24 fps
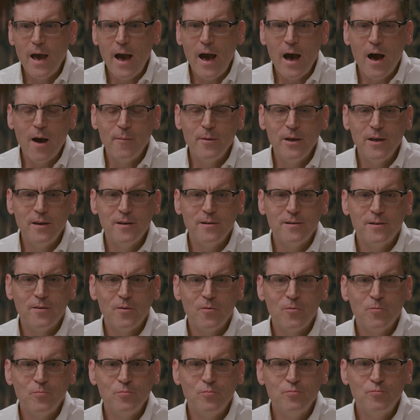Yeah, I mean,
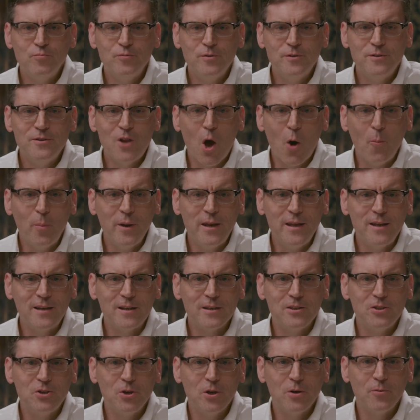nobody
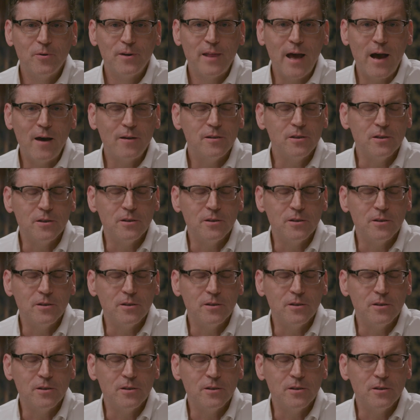can do it without